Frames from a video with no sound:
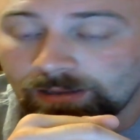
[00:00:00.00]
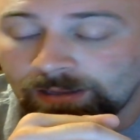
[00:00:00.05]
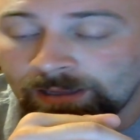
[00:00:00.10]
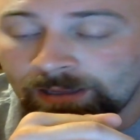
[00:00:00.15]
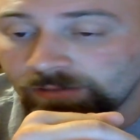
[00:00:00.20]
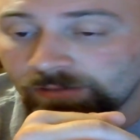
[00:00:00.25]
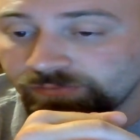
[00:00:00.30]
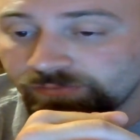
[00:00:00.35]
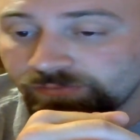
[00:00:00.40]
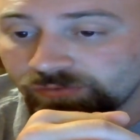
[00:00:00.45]

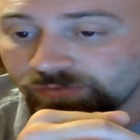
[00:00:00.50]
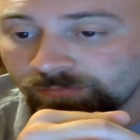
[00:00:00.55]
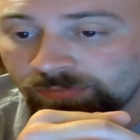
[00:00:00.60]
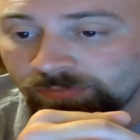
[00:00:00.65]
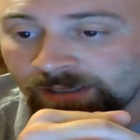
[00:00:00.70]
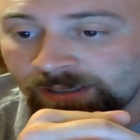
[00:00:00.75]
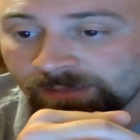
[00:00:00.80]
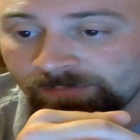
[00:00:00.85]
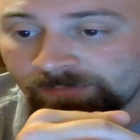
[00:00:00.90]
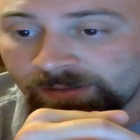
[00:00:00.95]
Aleister
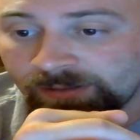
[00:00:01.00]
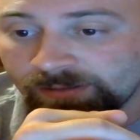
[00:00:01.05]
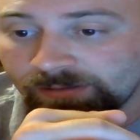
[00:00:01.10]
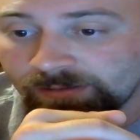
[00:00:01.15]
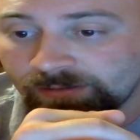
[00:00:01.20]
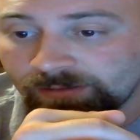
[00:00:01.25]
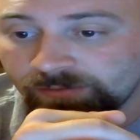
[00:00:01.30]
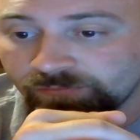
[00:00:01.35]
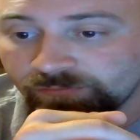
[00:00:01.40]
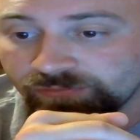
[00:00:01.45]
Black making
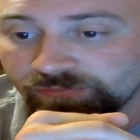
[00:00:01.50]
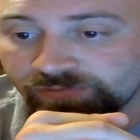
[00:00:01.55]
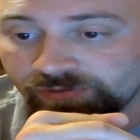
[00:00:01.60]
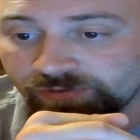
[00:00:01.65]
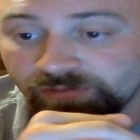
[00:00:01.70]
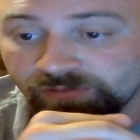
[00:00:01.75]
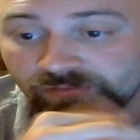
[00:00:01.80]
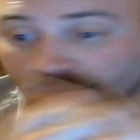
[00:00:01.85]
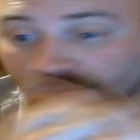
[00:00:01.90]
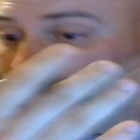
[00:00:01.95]

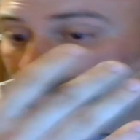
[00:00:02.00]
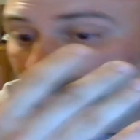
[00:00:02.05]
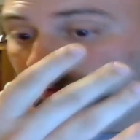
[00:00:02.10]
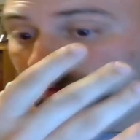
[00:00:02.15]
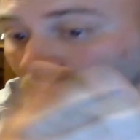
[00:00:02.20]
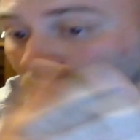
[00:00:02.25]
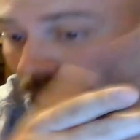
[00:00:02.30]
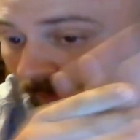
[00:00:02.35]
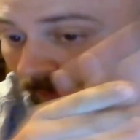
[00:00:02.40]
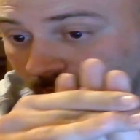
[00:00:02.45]
his
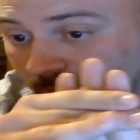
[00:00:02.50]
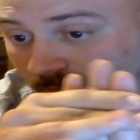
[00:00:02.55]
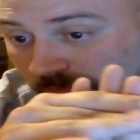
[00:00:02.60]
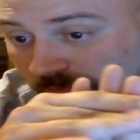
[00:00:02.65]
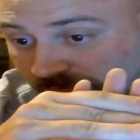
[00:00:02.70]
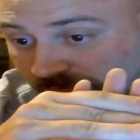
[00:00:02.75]
long-awaited